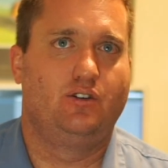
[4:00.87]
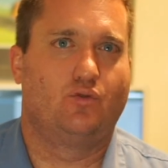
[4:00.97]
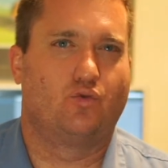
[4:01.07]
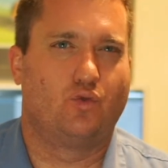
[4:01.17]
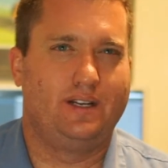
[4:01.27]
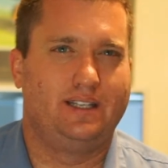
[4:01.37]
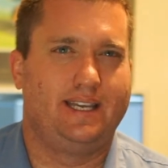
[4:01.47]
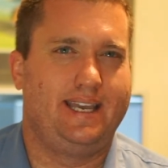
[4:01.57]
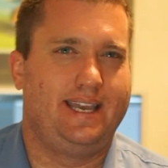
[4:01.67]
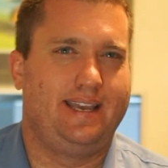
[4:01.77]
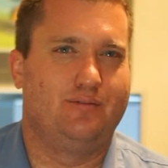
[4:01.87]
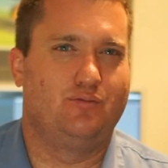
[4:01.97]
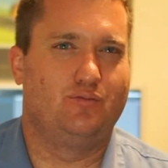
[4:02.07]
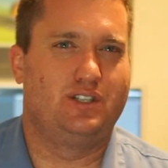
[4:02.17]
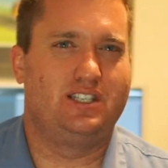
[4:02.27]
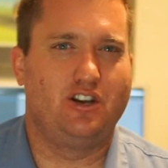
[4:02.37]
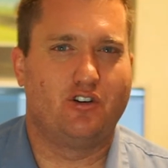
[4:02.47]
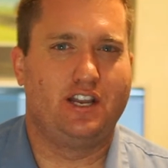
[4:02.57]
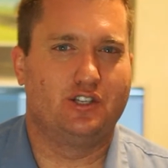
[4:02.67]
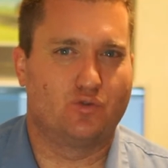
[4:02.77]
really
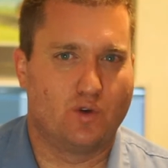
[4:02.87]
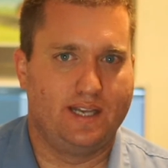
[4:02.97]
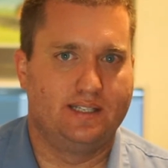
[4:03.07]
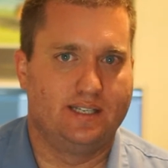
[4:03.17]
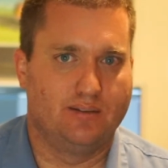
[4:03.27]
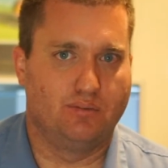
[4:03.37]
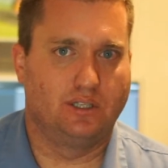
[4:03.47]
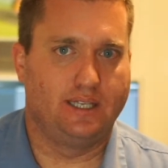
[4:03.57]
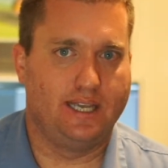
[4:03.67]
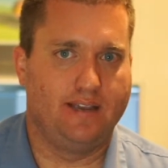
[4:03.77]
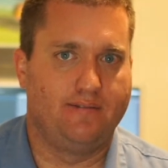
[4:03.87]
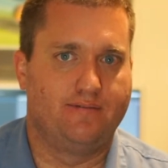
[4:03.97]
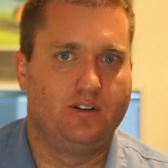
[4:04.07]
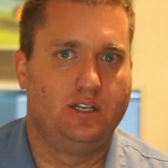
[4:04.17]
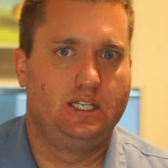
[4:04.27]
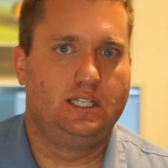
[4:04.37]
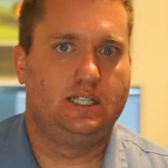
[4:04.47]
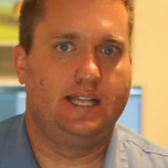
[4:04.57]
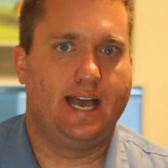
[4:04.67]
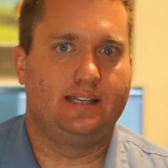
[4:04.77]
serious reason to believe
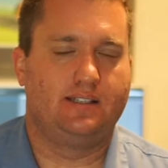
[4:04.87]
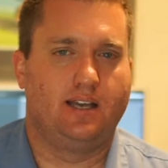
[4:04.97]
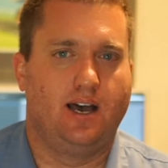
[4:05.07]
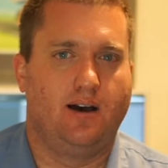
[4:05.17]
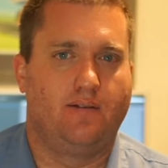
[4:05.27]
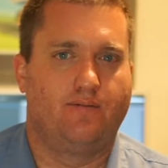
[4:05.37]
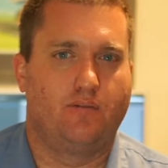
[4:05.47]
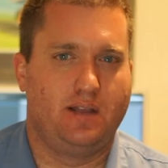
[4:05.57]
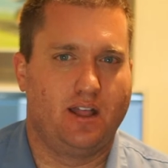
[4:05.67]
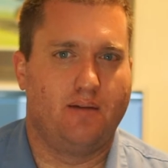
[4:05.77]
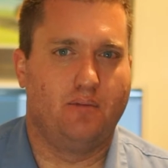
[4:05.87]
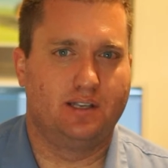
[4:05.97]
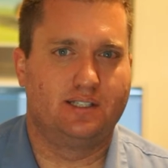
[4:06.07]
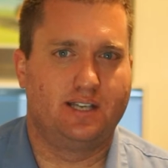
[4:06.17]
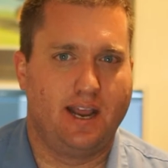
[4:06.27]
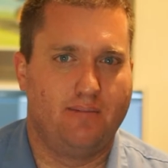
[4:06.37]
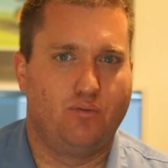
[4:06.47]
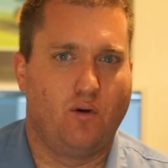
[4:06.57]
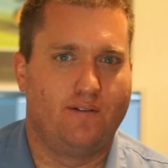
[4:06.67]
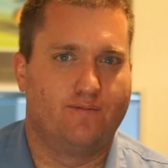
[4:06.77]
that from Elon Musk's
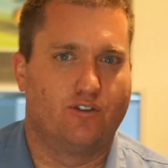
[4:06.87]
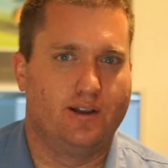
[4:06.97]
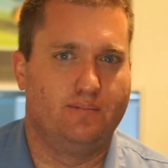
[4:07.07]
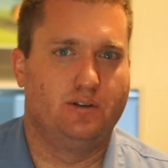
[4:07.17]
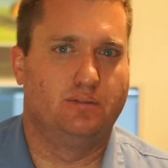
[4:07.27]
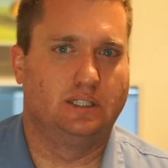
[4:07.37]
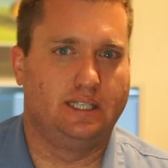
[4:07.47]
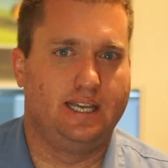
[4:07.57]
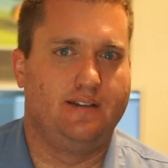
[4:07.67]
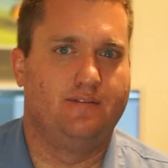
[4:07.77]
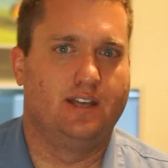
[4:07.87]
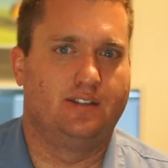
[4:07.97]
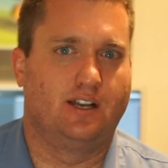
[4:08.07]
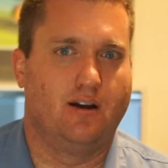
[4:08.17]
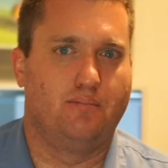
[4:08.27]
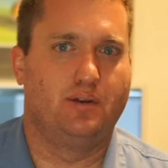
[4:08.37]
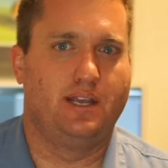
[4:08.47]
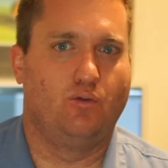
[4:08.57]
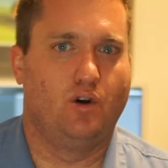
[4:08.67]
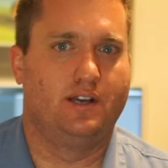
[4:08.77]
standpoint, for him to believe that the
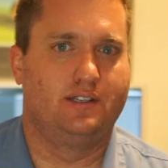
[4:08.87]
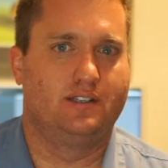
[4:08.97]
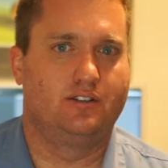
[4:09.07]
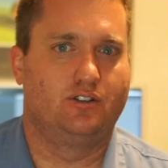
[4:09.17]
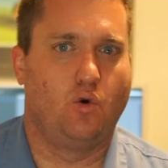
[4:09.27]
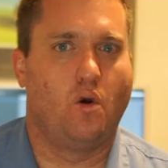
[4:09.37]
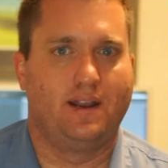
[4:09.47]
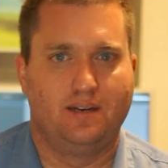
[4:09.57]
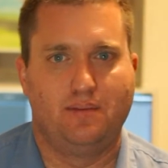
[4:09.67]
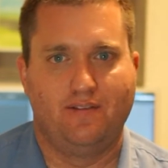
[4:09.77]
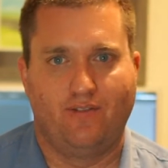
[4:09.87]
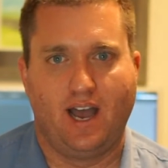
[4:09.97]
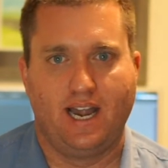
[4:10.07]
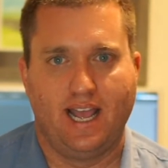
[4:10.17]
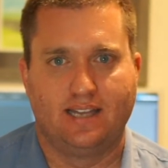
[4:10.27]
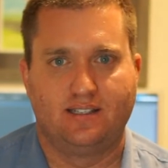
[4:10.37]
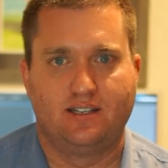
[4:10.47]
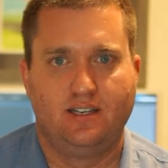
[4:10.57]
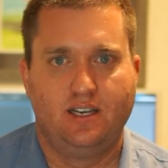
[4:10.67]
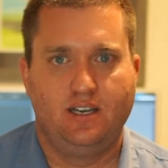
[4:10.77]
company was going to be
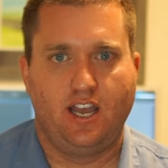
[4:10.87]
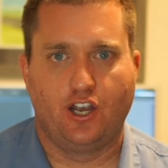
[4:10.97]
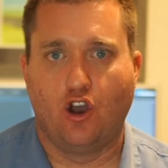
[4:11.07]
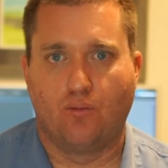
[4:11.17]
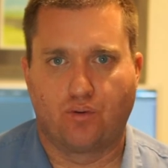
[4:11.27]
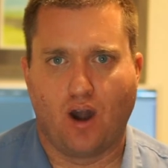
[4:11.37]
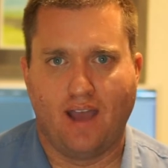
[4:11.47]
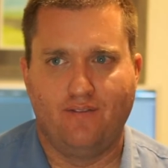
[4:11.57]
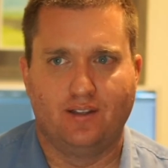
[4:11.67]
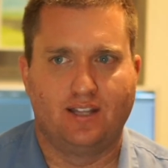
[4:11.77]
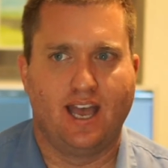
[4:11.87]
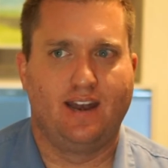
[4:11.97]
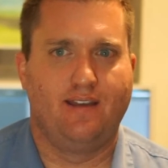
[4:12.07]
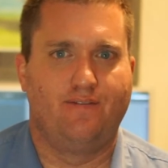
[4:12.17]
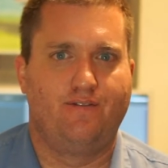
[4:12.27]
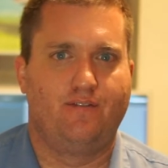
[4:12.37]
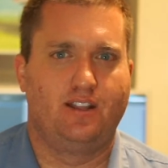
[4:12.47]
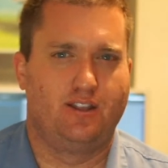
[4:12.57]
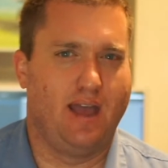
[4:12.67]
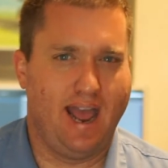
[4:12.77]
financed and go private, that if
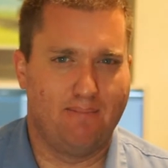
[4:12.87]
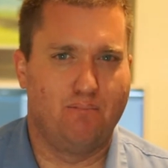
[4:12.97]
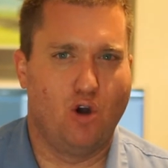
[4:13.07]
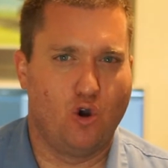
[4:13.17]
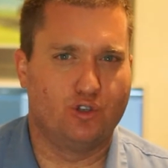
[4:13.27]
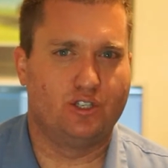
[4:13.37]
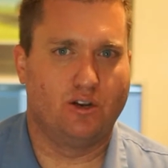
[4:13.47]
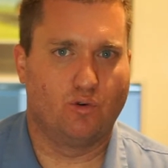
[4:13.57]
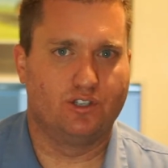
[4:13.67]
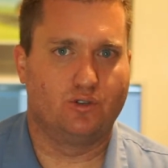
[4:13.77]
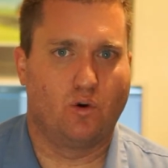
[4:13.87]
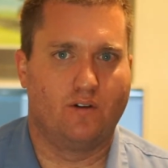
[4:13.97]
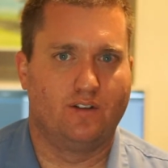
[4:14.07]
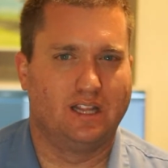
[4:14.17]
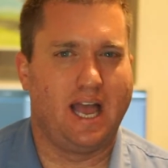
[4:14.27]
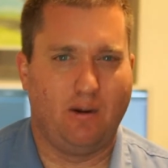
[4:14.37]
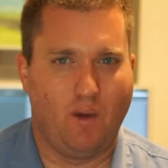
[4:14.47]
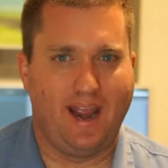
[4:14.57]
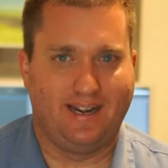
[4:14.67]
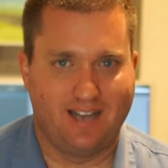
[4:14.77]
that at most there was sort of a
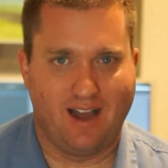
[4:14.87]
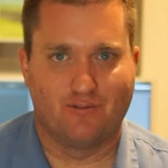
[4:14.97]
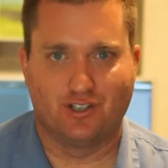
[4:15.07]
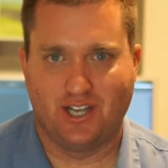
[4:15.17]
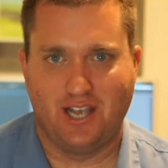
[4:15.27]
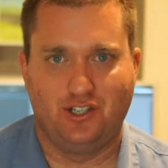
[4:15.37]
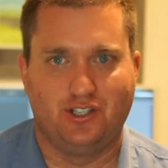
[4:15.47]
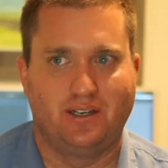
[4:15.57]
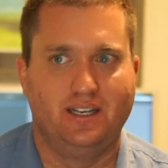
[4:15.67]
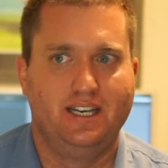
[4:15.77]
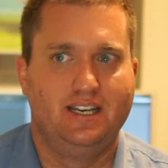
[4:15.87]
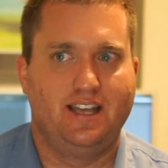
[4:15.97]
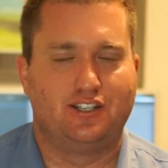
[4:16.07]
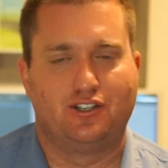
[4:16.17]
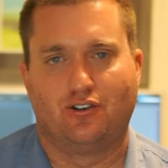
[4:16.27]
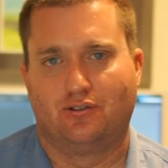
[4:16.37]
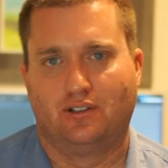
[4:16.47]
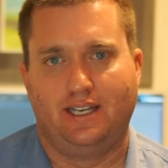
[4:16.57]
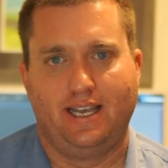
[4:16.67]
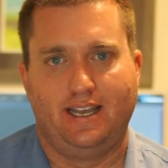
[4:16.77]
lightweight conversation that
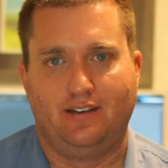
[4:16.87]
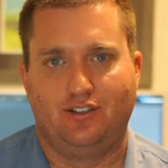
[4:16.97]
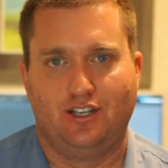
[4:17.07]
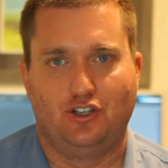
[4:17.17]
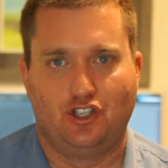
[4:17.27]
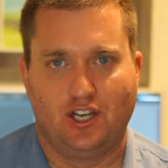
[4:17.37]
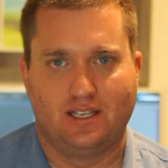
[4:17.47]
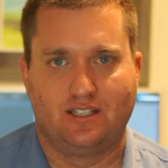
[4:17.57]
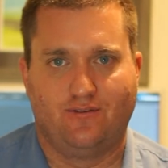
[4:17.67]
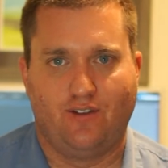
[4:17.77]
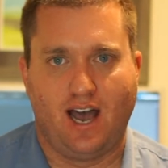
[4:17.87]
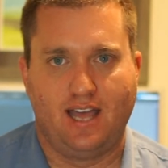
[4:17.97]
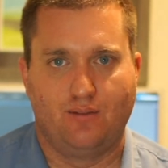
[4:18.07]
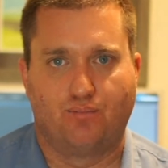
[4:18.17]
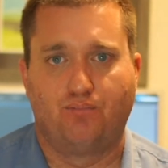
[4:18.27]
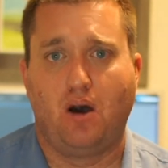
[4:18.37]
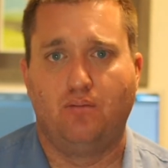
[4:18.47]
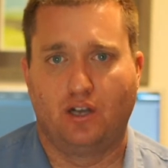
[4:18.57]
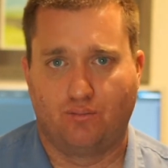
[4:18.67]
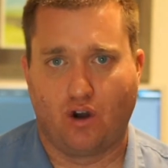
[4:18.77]
certainly didn't justify the
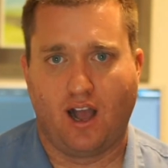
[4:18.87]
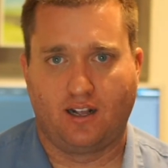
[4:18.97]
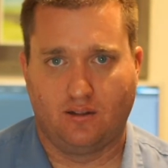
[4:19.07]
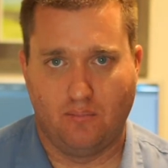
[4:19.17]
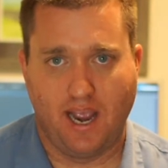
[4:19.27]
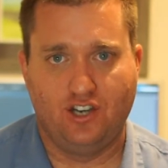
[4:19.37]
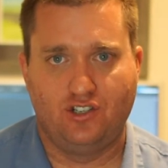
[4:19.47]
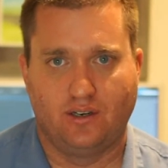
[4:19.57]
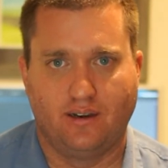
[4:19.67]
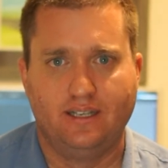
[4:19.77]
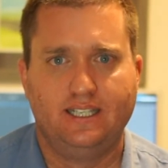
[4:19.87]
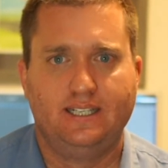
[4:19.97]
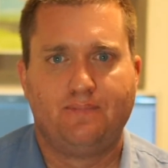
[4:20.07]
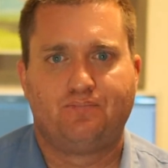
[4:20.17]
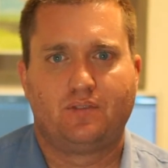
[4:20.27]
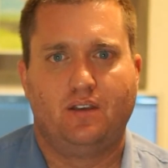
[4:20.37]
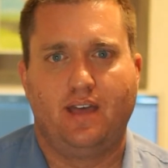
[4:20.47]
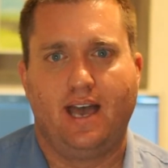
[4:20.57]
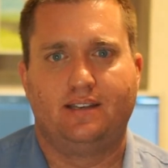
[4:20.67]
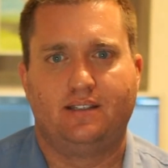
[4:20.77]
public proclamation
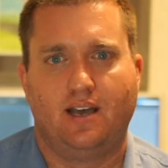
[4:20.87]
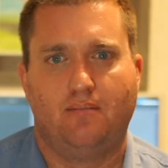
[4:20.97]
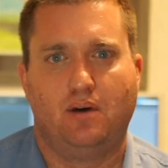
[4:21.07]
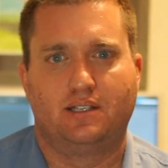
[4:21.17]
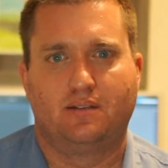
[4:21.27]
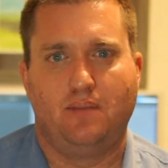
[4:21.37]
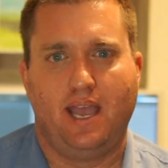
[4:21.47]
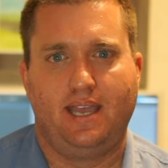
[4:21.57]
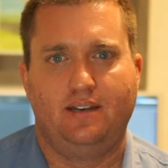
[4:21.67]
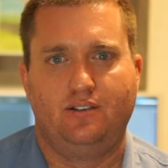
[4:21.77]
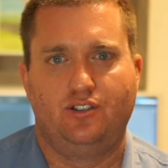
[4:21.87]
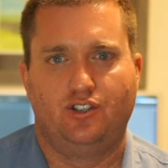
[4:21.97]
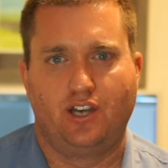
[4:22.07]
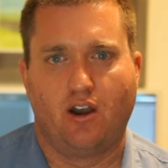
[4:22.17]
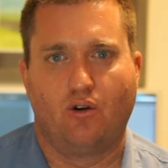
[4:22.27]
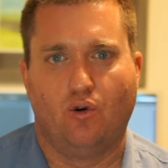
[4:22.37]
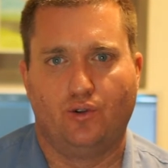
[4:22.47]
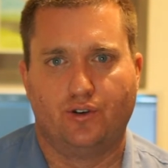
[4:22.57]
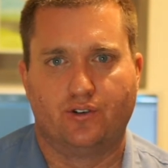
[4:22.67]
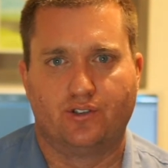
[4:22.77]
that Musk made to
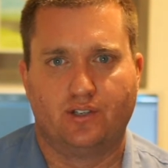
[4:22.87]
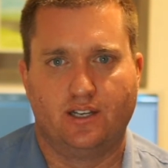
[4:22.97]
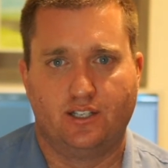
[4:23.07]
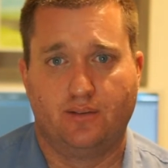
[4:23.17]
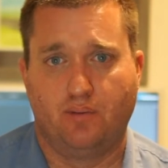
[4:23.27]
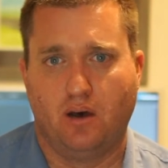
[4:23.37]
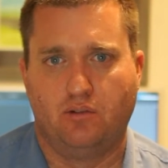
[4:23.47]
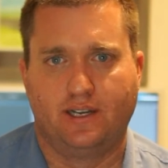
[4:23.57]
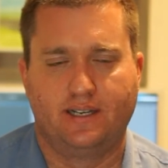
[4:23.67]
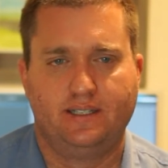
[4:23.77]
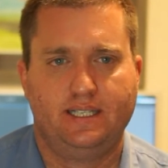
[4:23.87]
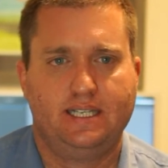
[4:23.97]
shareholders, to the public,